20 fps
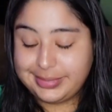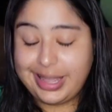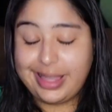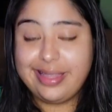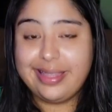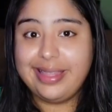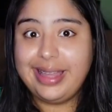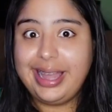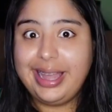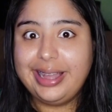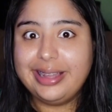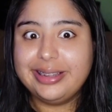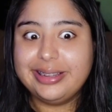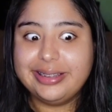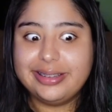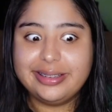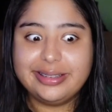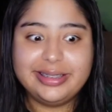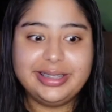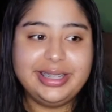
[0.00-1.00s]
that
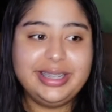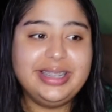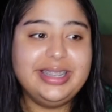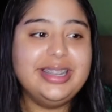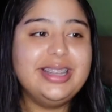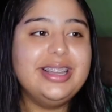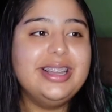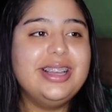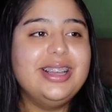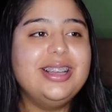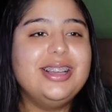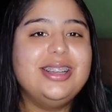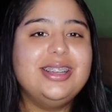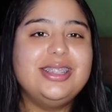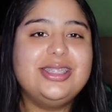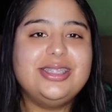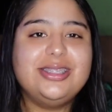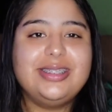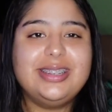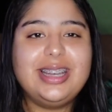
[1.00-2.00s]
ugly.
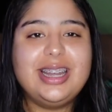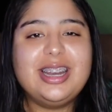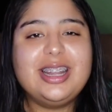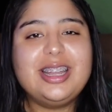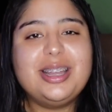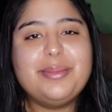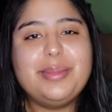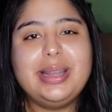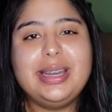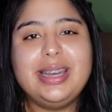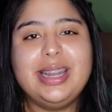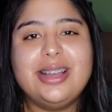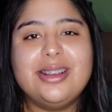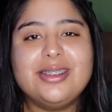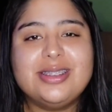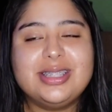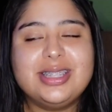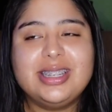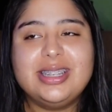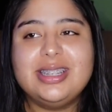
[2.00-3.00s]
So I gotta get my
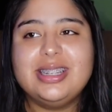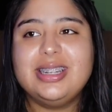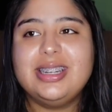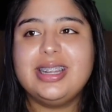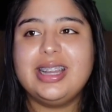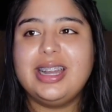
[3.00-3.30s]
nails done,